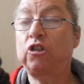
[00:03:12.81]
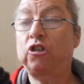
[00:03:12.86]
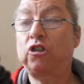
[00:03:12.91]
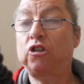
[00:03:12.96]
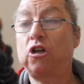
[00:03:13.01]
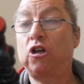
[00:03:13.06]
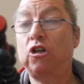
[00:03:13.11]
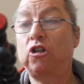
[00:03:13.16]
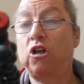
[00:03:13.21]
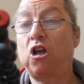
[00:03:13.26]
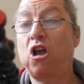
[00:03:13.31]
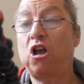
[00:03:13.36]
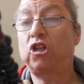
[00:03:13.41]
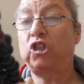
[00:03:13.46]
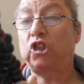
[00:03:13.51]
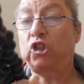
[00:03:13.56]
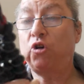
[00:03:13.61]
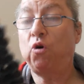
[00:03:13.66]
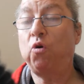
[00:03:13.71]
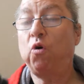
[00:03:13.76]
a
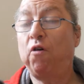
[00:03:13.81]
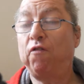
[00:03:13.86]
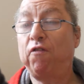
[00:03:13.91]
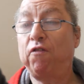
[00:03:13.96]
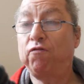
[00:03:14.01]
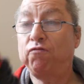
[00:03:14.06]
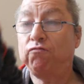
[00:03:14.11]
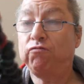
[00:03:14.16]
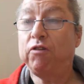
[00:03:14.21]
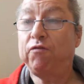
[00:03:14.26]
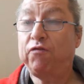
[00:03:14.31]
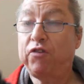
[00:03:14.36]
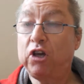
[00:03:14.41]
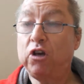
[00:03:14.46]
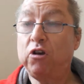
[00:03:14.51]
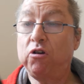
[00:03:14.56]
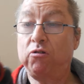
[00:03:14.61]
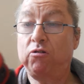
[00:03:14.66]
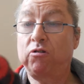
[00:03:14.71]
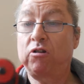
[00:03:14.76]
short
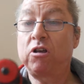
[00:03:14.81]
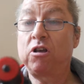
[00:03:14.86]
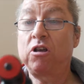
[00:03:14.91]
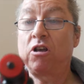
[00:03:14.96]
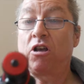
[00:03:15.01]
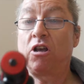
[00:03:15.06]
review.